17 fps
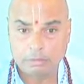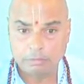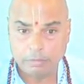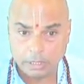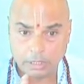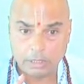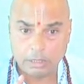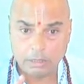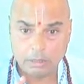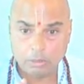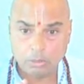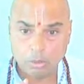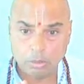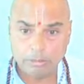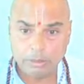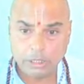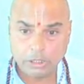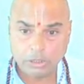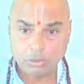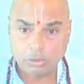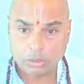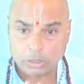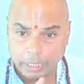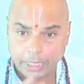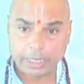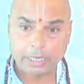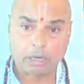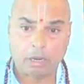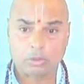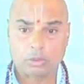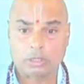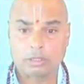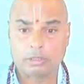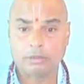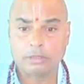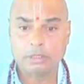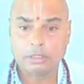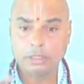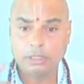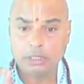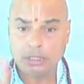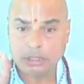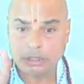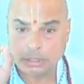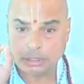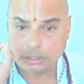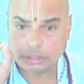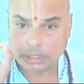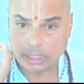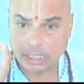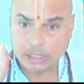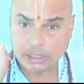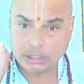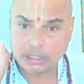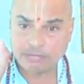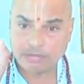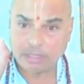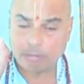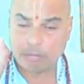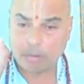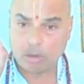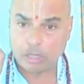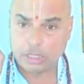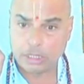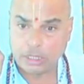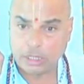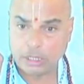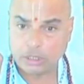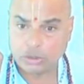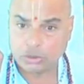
wherein nobody should take it out. The cells of the body